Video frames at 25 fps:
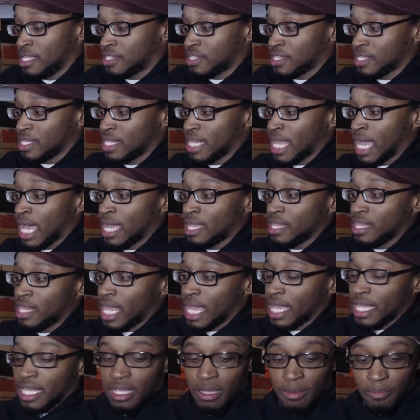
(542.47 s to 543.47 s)
not
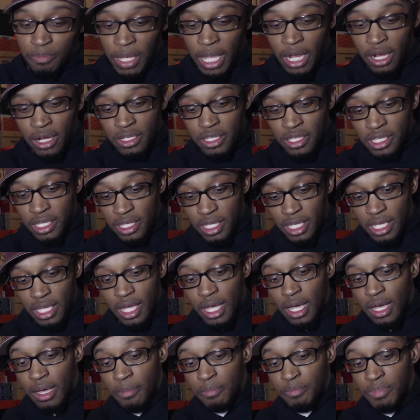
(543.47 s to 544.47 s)
like compared to
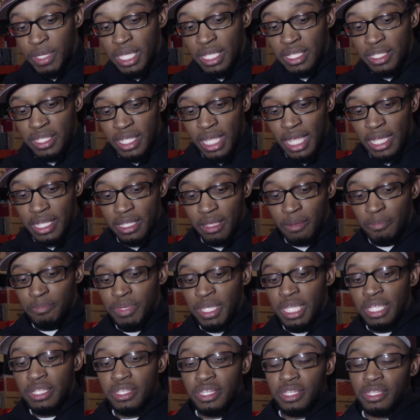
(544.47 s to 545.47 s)
the Beats, like the
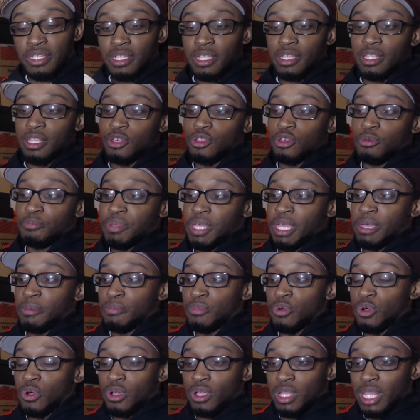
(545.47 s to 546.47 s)
Beats is a little bit
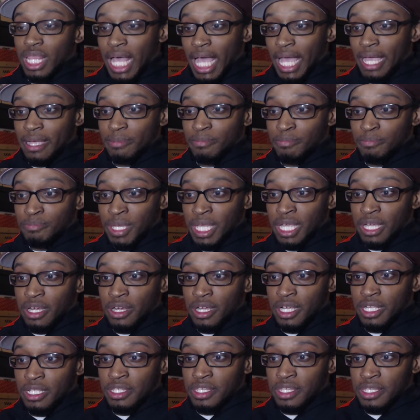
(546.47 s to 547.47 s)
more like bigger
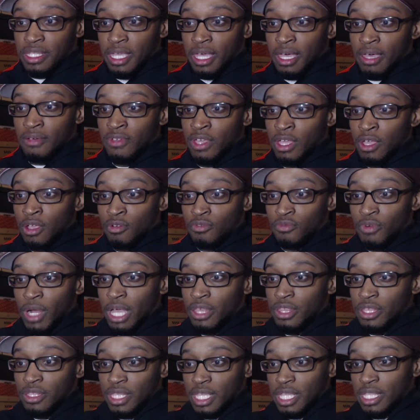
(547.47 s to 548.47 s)
and stuff,
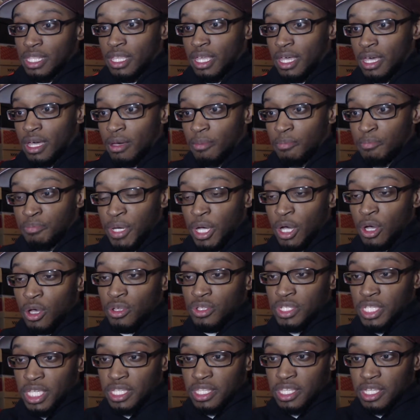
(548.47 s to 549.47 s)
rather than the
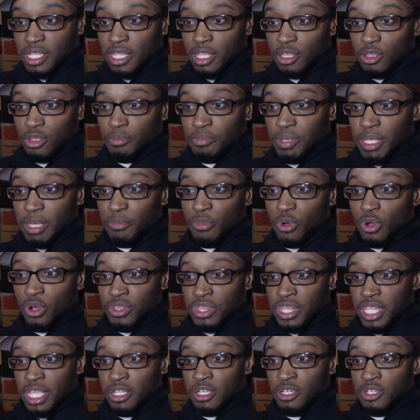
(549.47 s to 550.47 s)
Bose, it's a little bit more
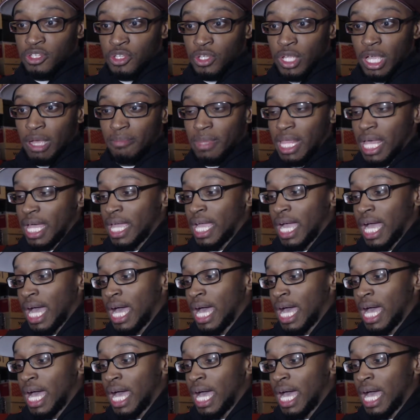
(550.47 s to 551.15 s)
thinner. So I'm like,